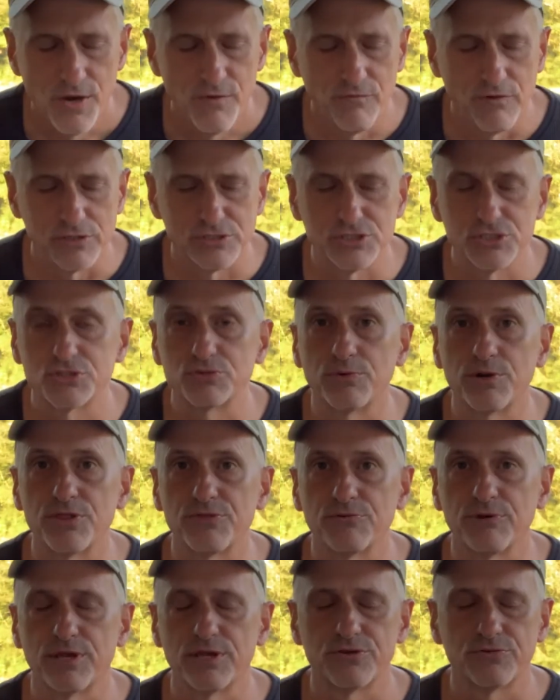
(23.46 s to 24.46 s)
verses
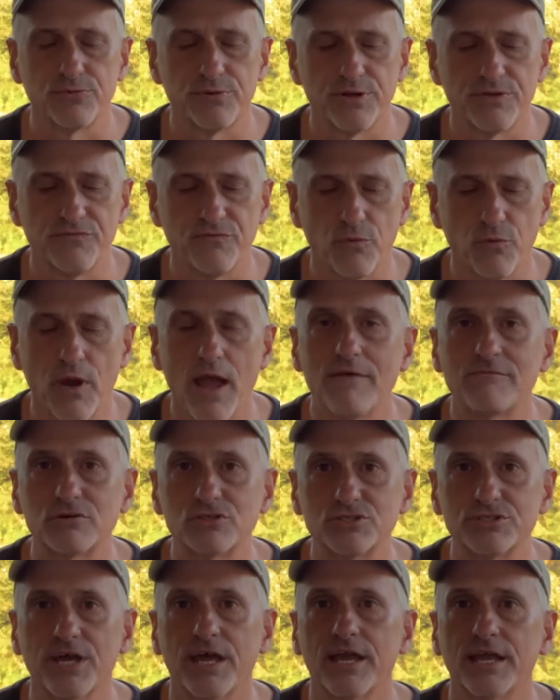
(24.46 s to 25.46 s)
23 and 24.
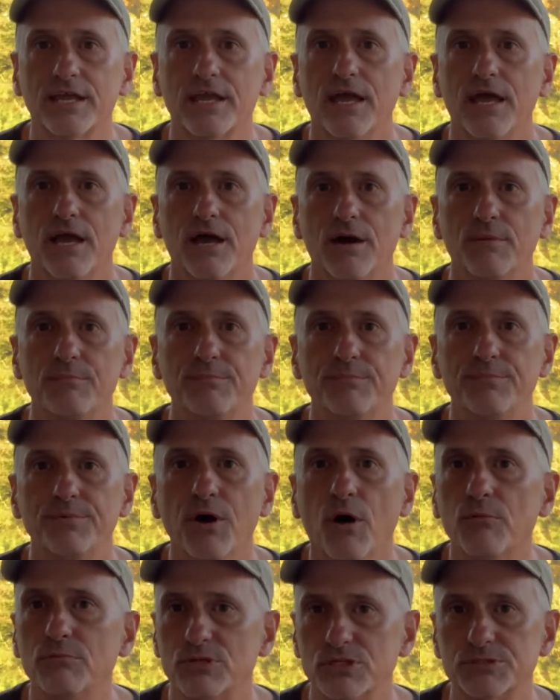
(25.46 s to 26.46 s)
After saying,
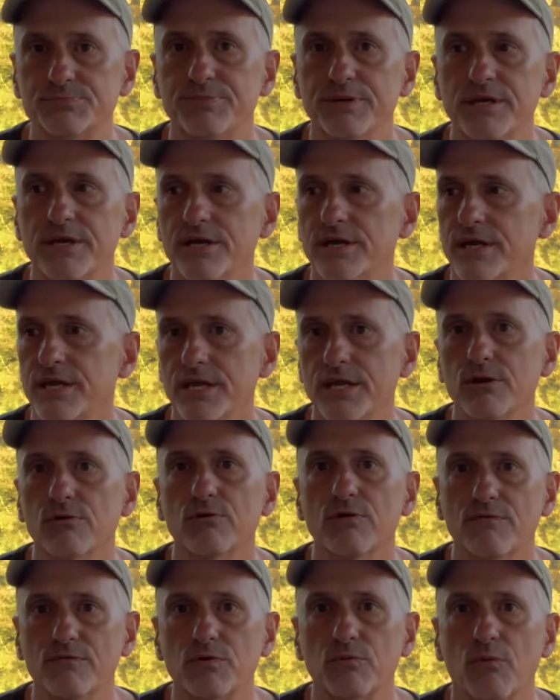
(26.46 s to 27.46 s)
don't just be a
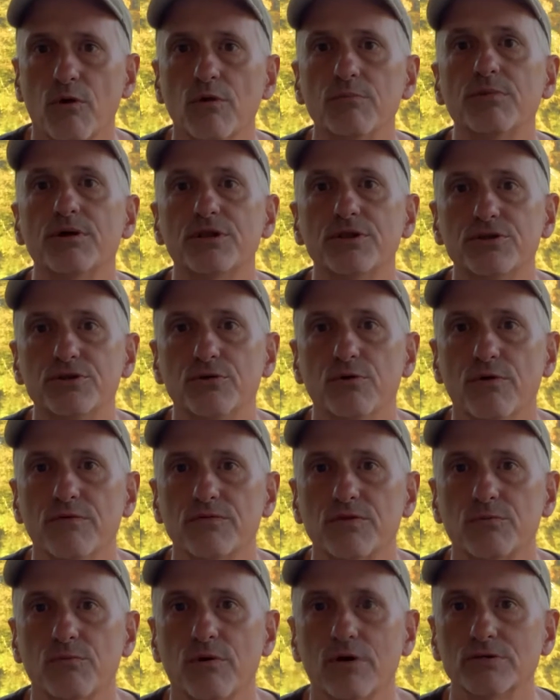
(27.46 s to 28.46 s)
hearer of the word, but a doer
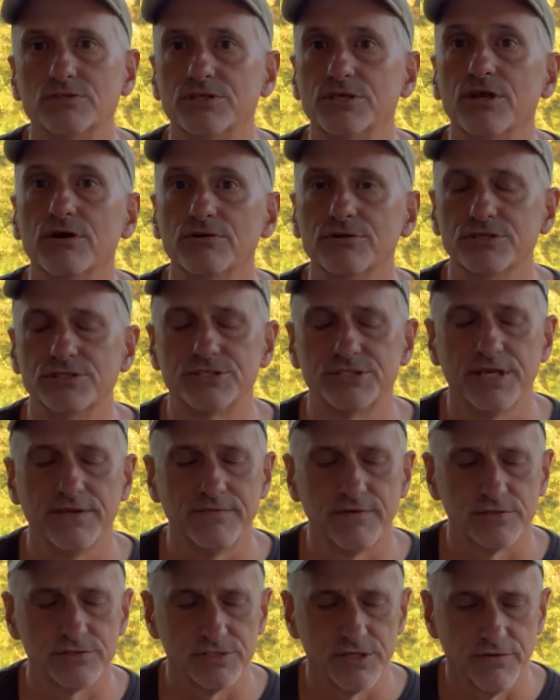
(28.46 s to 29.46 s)
of the word, so you don't
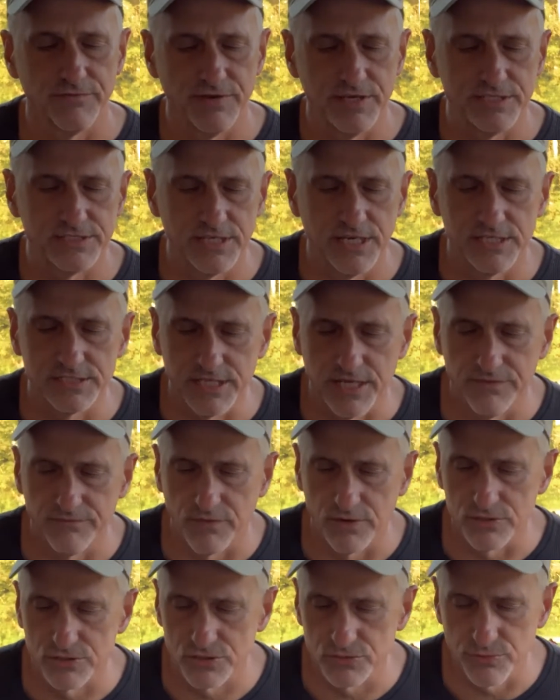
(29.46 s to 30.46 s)
deceive yourself. He says in
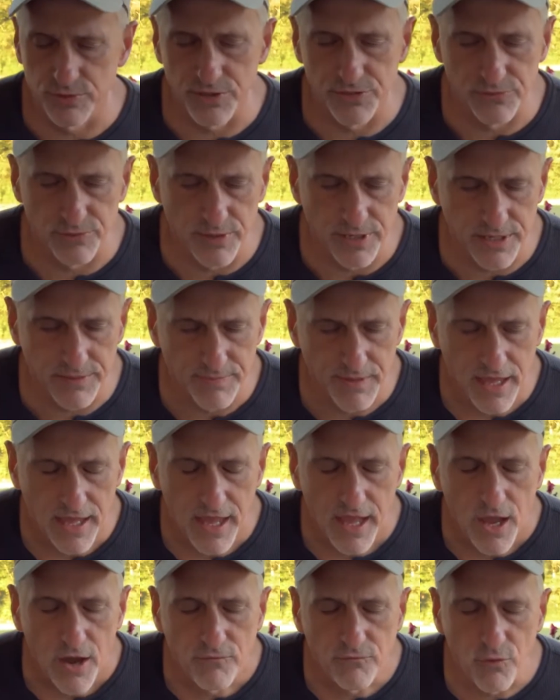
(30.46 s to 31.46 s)
verse 23,
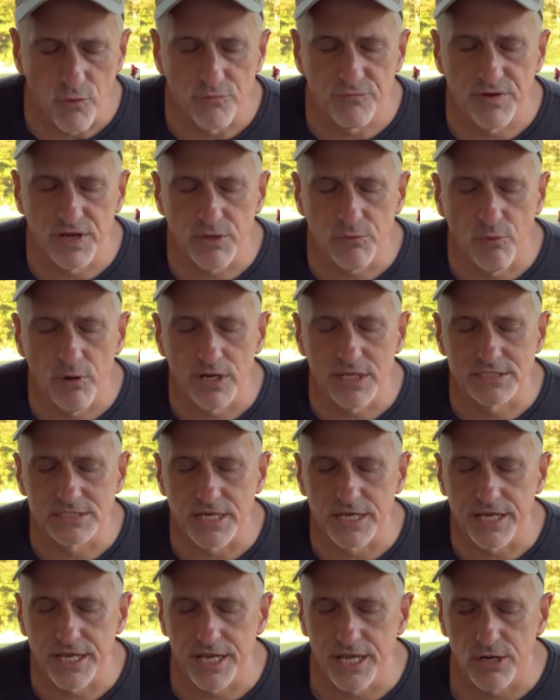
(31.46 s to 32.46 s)
"For if anyone is
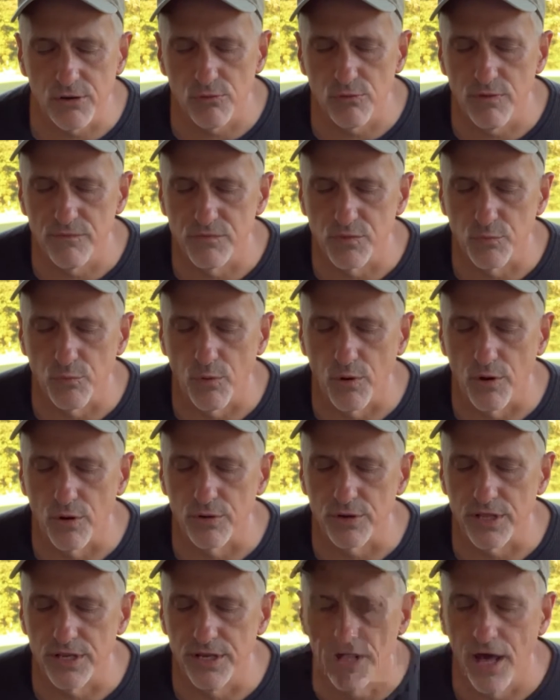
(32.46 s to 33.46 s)
a hearer of the
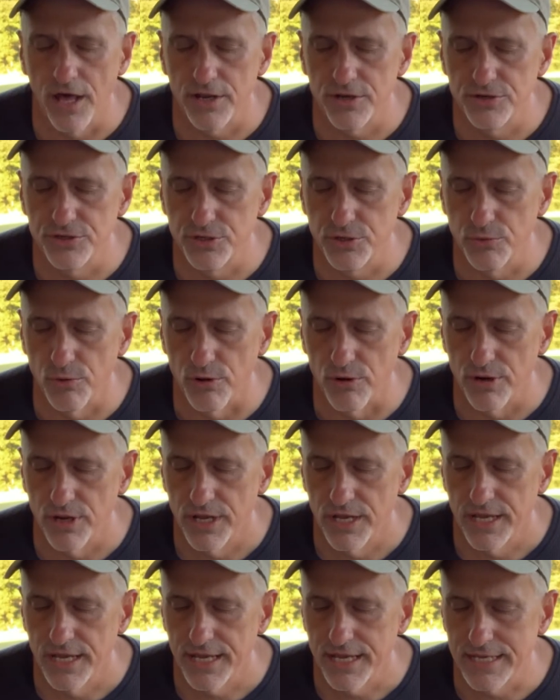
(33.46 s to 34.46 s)
word and not a doer,
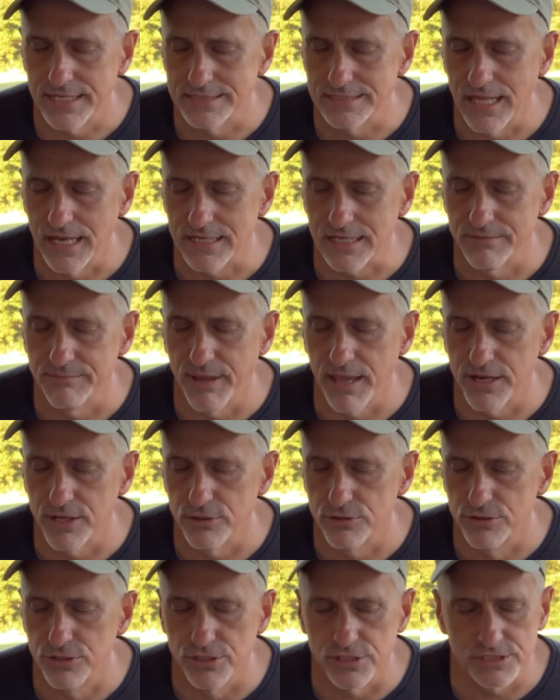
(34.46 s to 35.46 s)
he is like a man
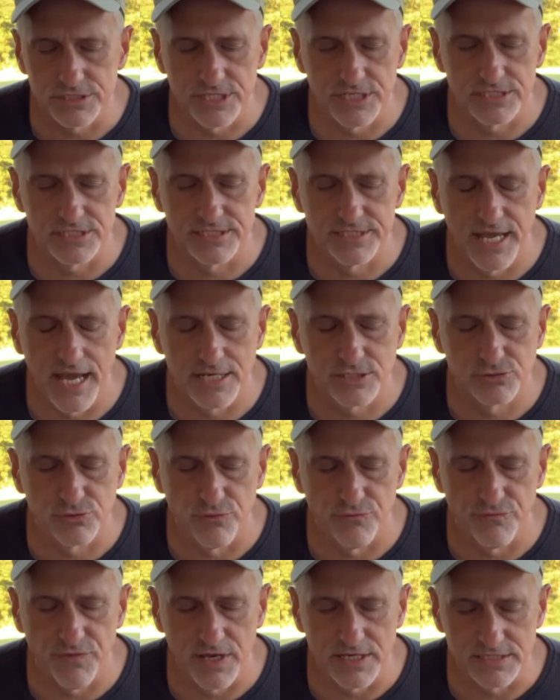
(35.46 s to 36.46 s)
who looks at his
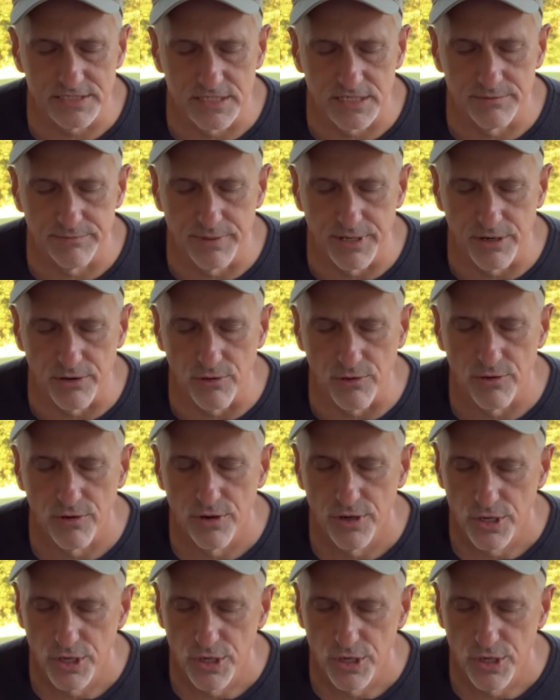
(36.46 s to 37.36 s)
natural face in a mirror.